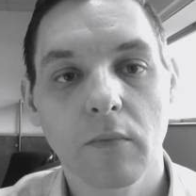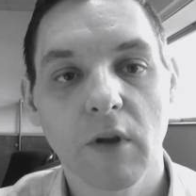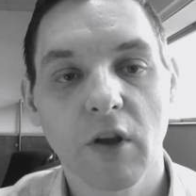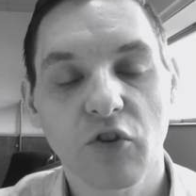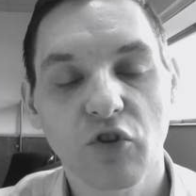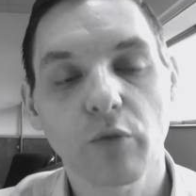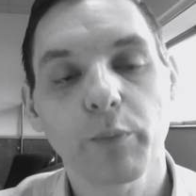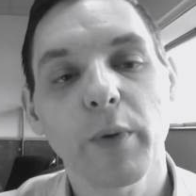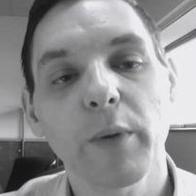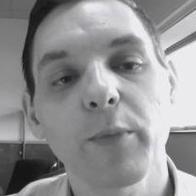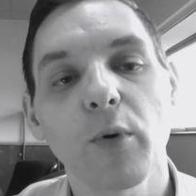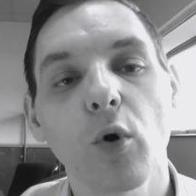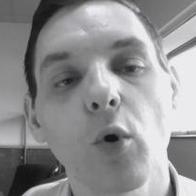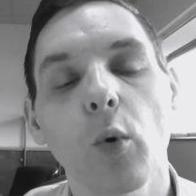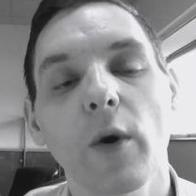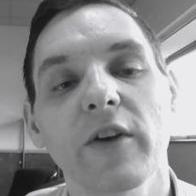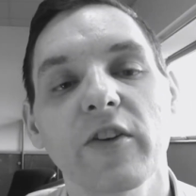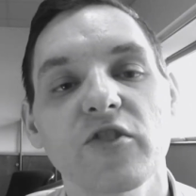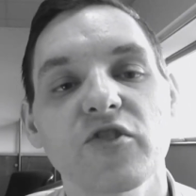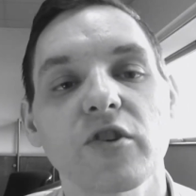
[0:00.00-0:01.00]
Some people
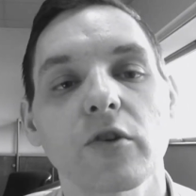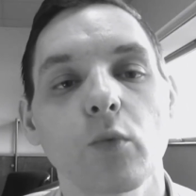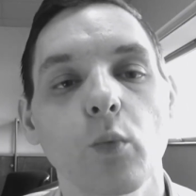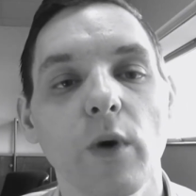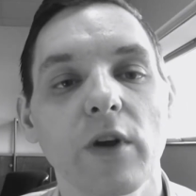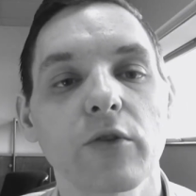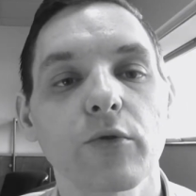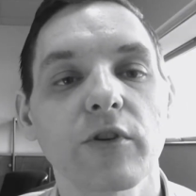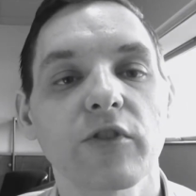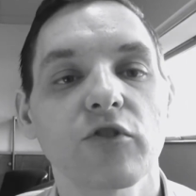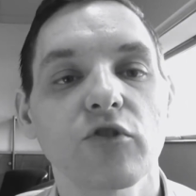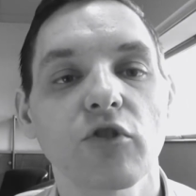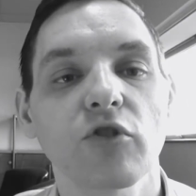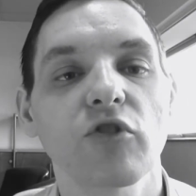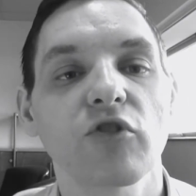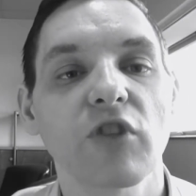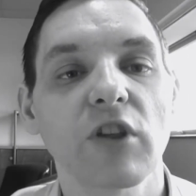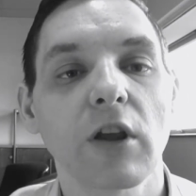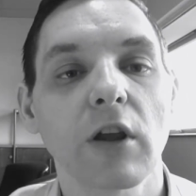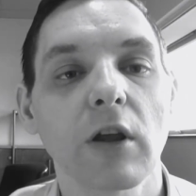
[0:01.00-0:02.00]
question whether it's
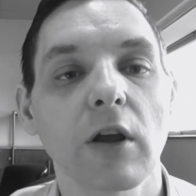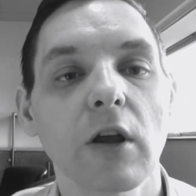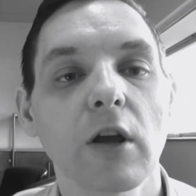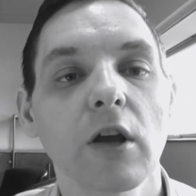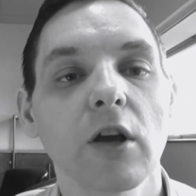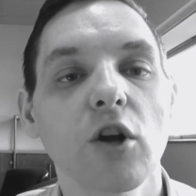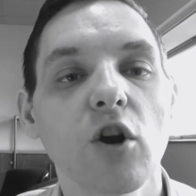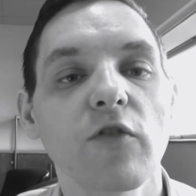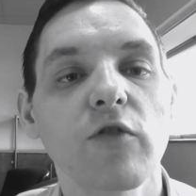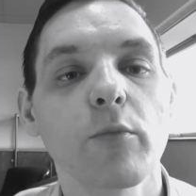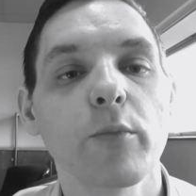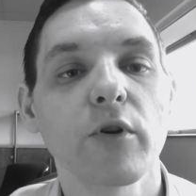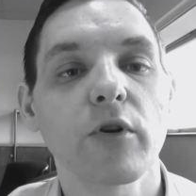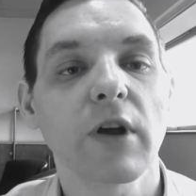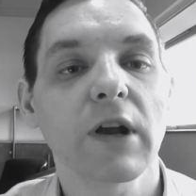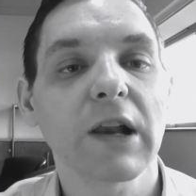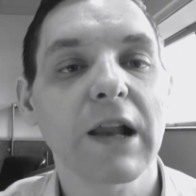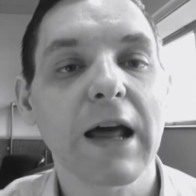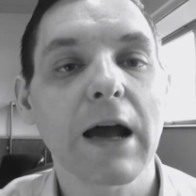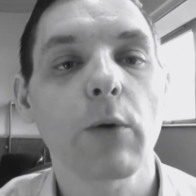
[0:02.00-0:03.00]
just the government
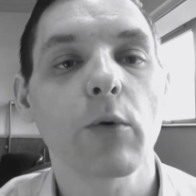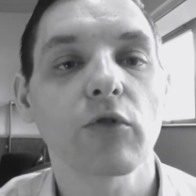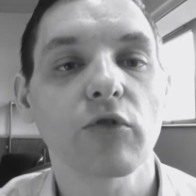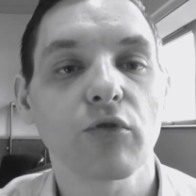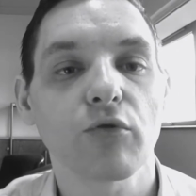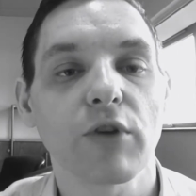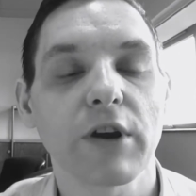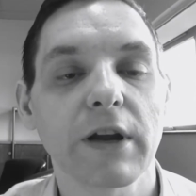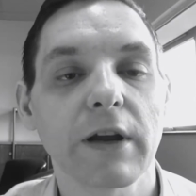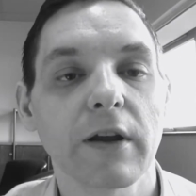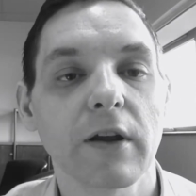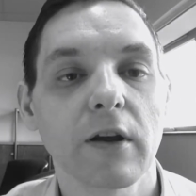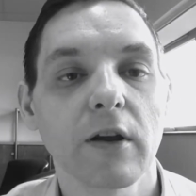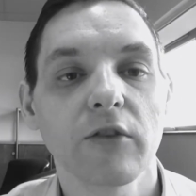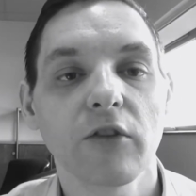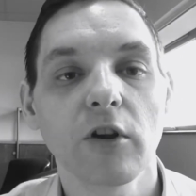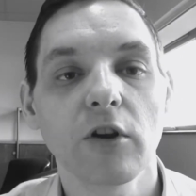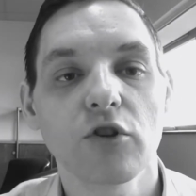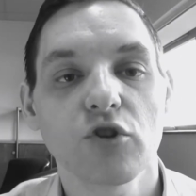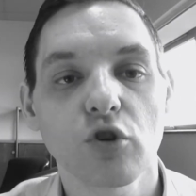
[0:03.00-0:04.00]
allowance rate
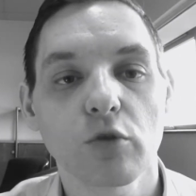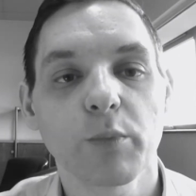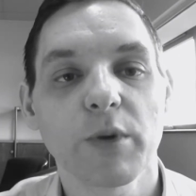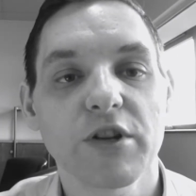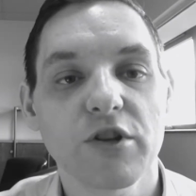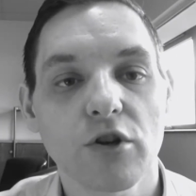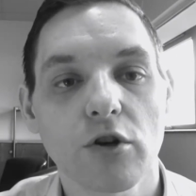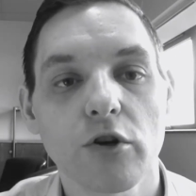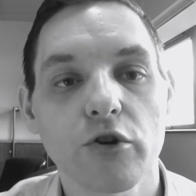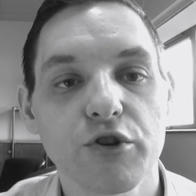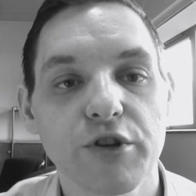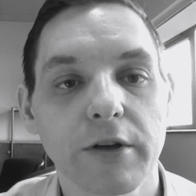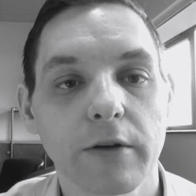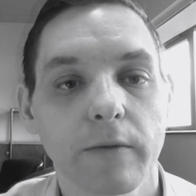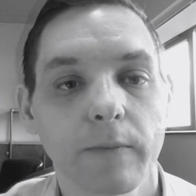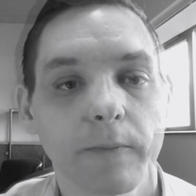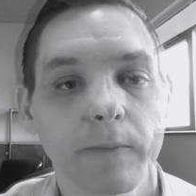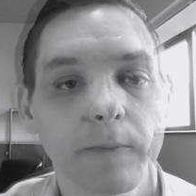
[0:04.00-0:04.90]
that you should be charging.